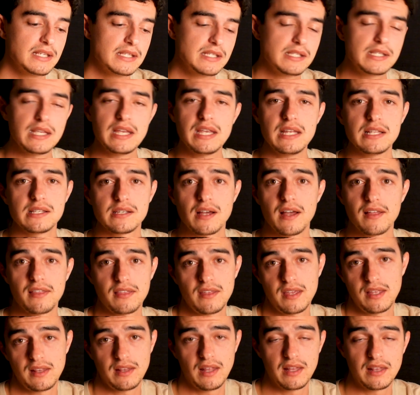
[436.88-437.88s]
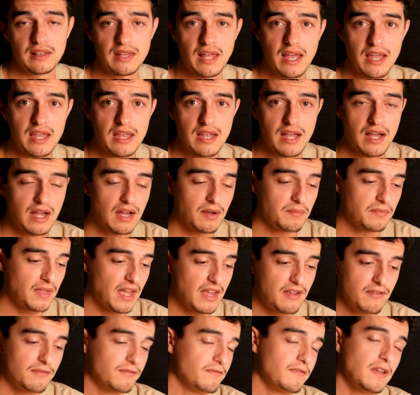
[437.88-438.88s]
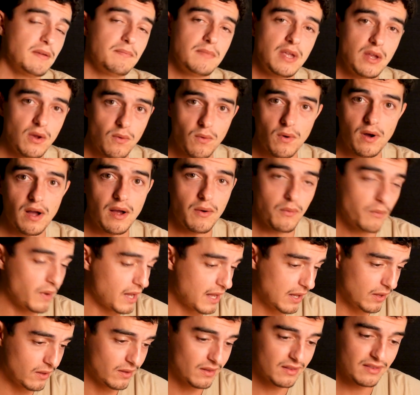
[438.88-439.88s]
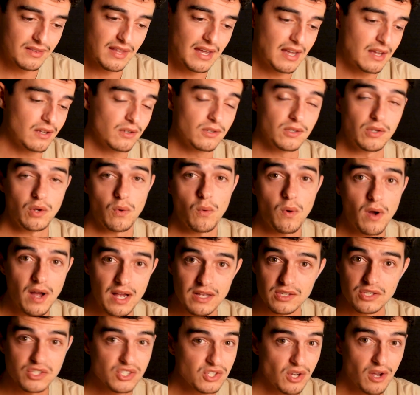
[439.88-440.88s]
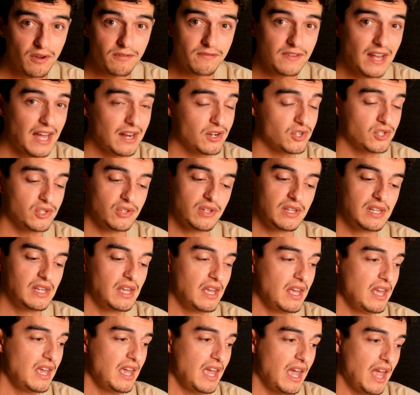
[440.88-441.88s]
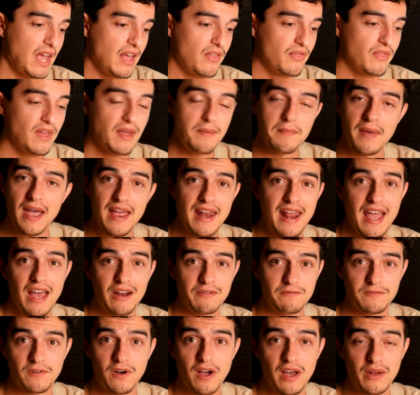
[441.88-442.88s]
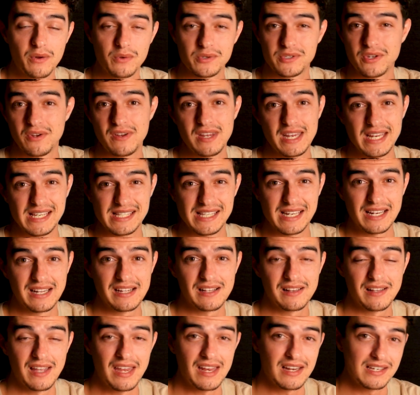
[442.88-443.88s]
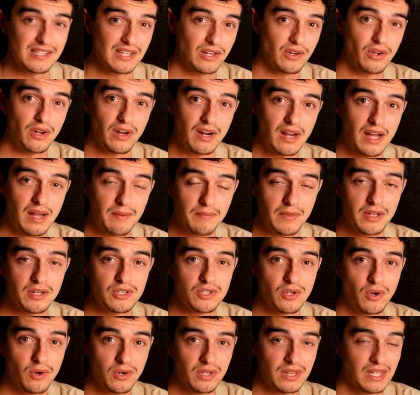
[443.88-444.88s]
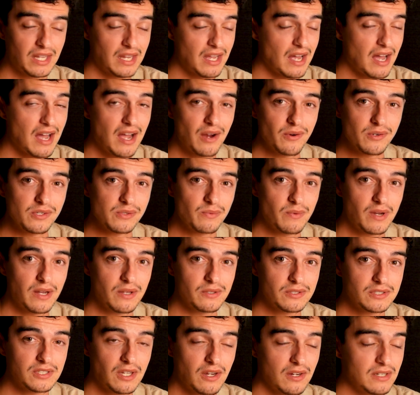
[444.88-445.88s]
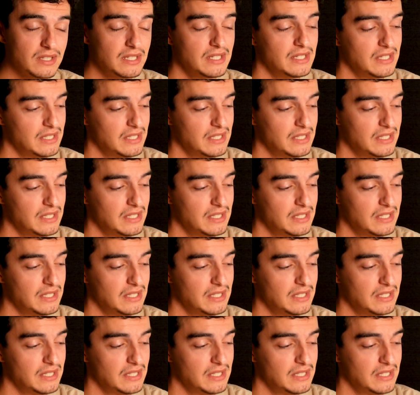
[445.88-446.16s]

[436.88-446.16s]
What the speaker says: seats. I think that they fit me quite well. They're quite soft actually, and they're made out of vinyl, so easy to clean, because I got a dog in the car as well. So